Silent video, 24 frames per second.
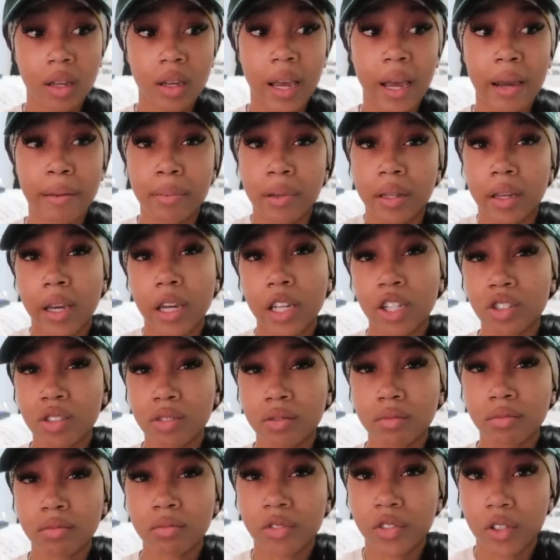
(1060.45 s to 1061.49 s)

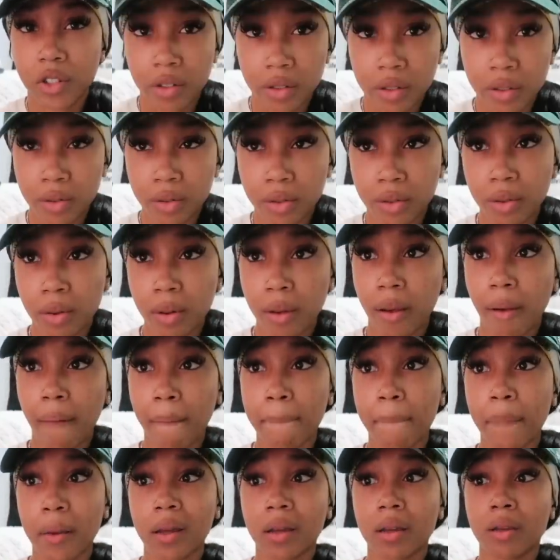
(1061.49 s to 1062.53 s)
application for your school,
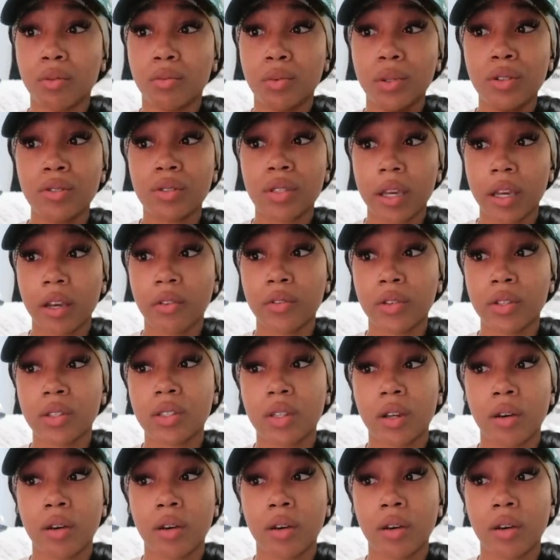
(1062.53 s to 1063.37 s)
but we use Canvas.